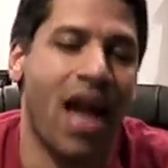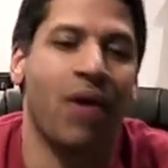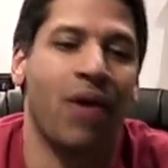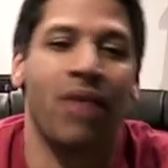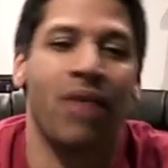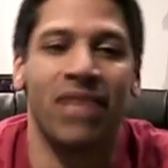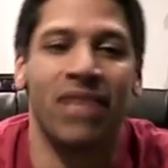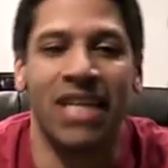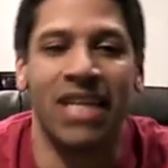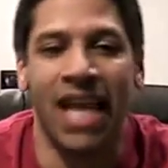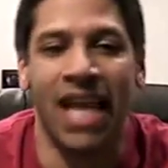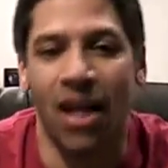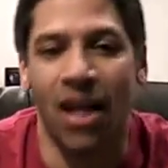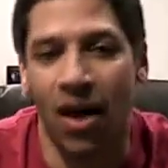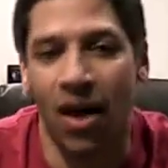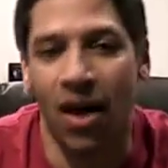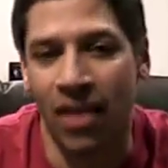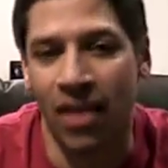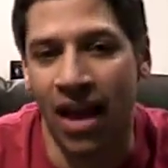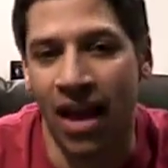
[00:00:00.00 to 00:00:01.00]
have any data
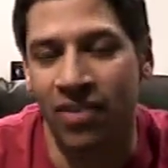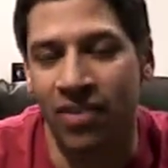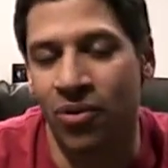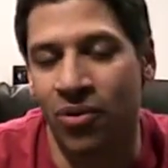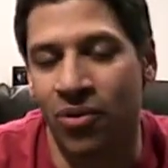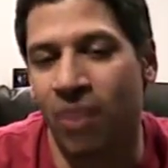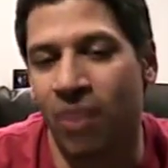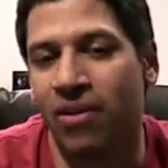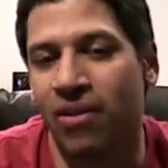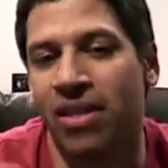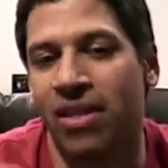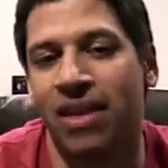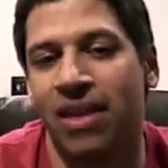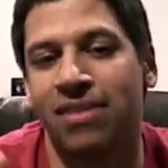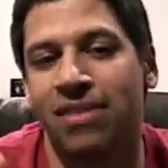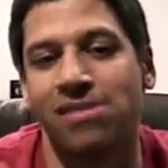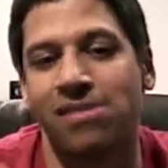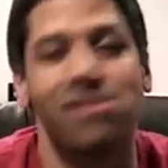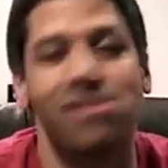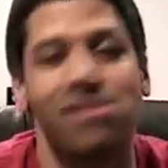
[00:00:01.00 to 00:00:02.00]
on that. So
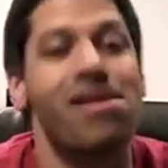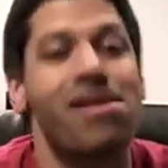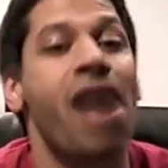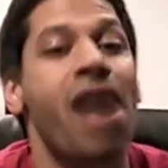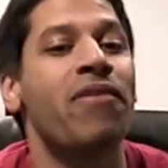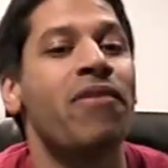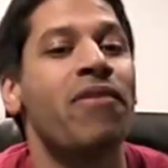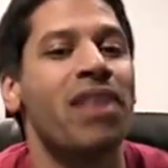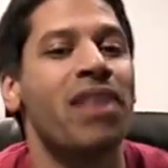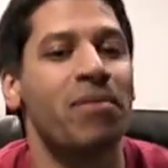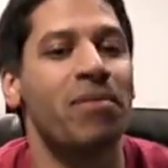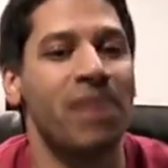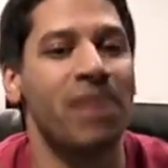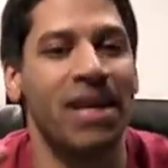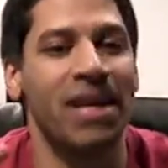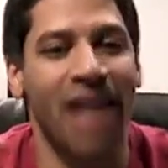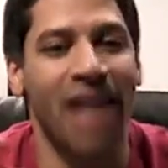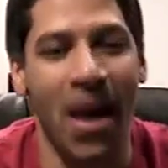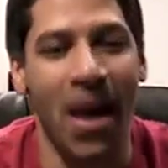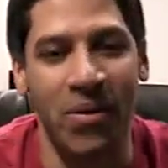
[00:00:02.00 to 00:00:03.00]
everything I'm
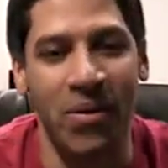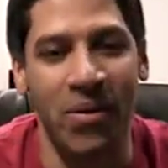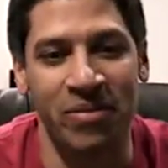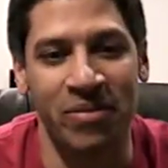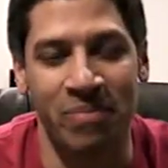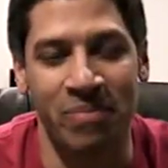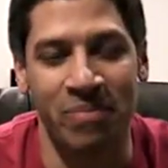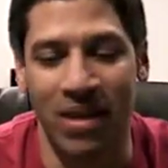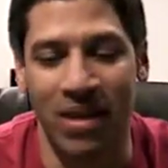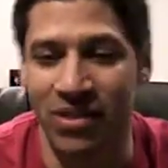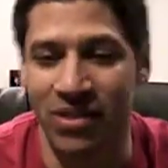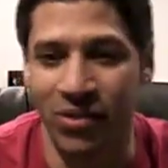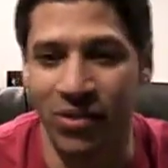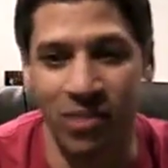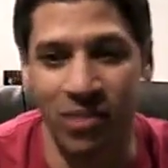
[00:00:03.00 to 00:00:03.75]
saying now is basically